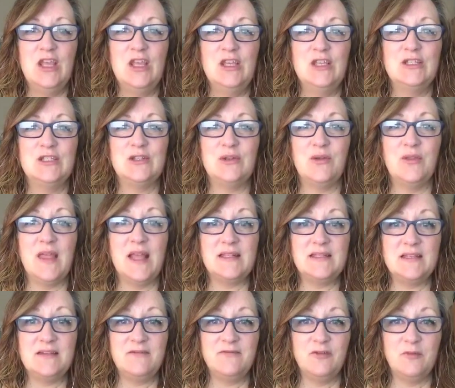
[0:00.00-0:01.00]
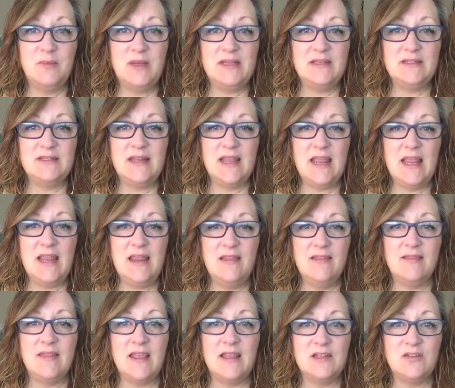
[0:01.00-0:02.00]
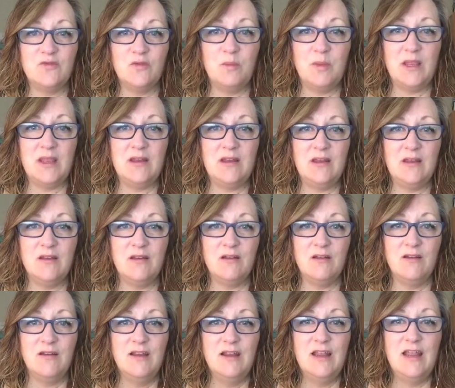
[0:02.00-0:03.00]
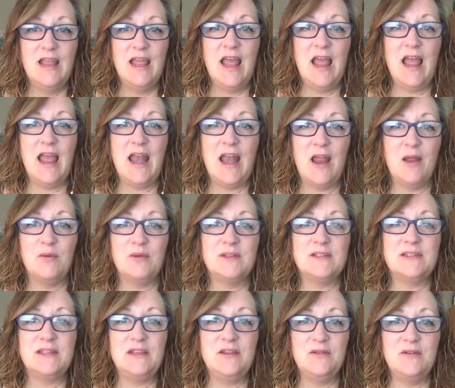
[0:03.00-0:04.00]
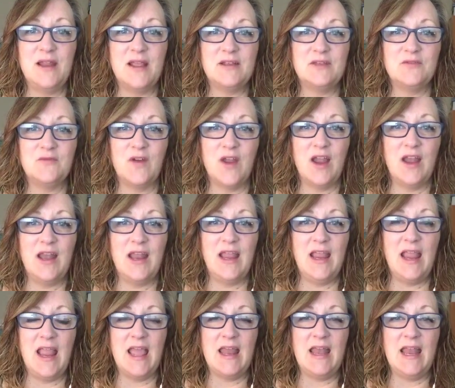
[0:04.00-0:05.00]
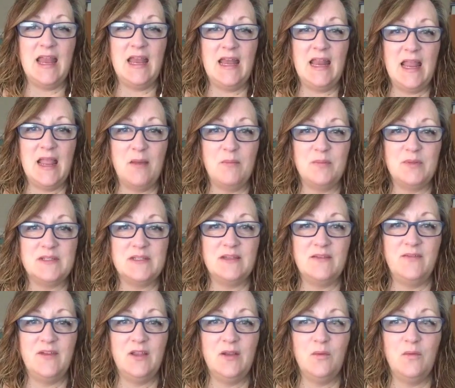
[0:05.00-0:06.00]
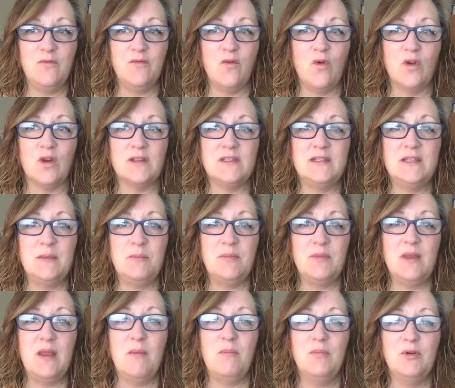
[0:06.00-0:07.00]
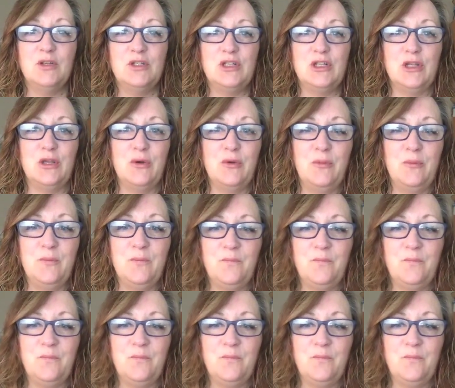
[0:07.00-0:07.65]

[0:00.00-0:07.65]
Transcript: So that's it for me today. Thanks for being here. And I will see you next Friday at 8 a.m. Pacific for tip number 2.